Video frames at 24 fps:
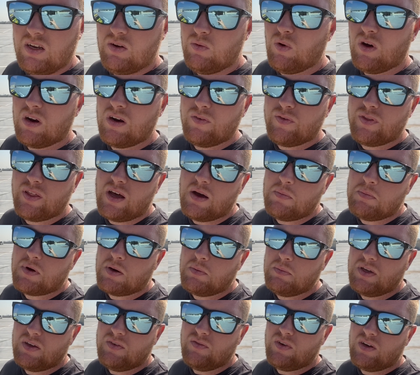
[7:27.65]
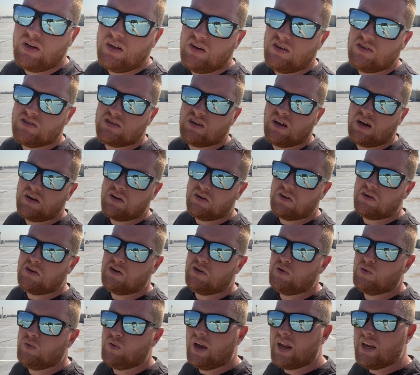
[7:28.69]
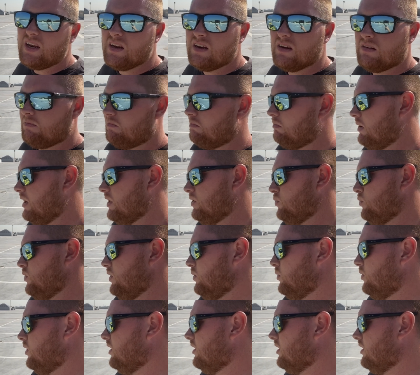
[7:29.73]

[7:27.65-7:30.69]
one of the upcoming videos. I don't know when, but we will